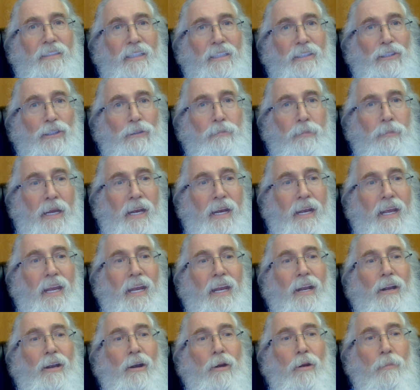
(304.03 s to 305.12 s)
as
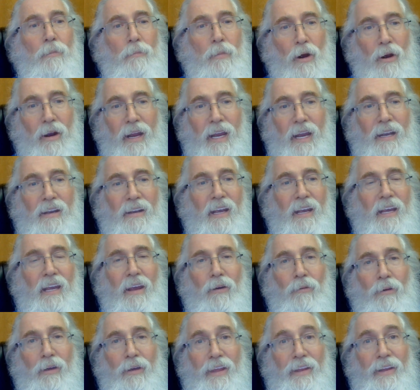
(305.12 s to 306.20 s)
speeding or parking
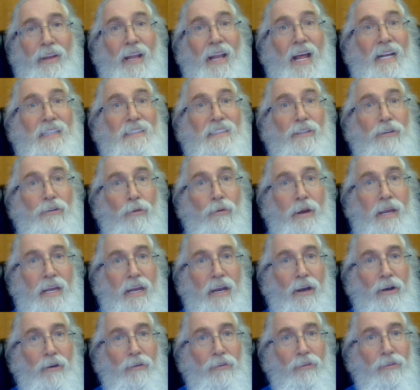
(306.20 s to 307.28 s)
ticket within the last 3
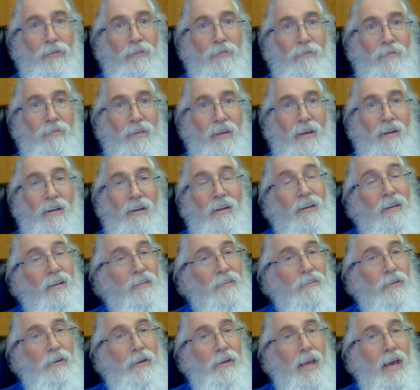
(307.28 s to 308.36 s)
years.
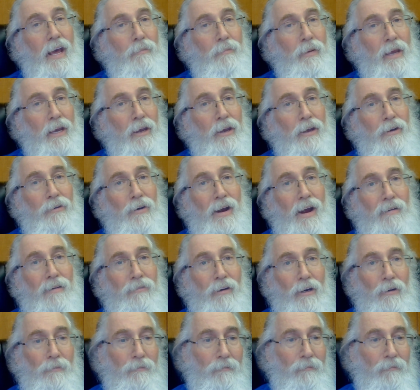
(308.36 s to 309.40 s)
So you got to be a good driver.